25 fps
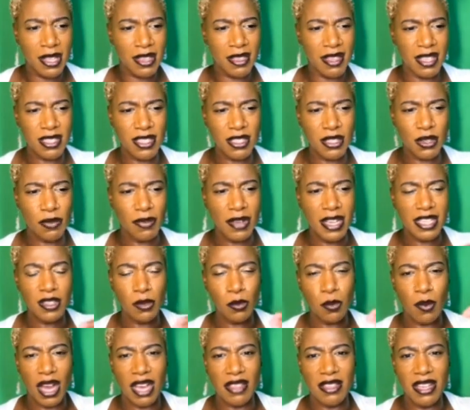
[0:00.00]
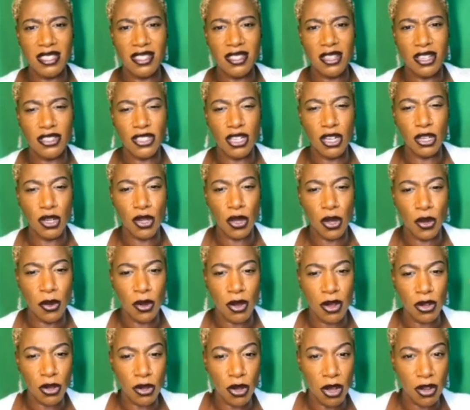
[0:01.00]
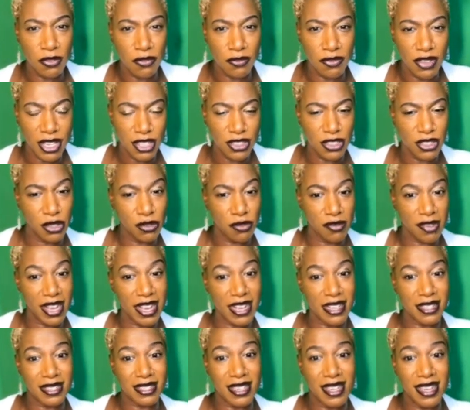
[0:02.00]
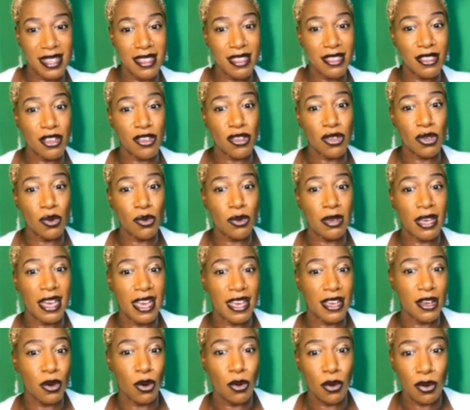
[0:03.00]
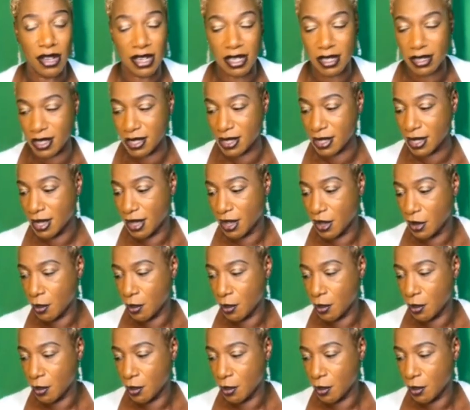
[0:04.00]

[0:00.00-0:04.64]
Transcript: This is the reason why there's such a low conviction rate in the UK courts,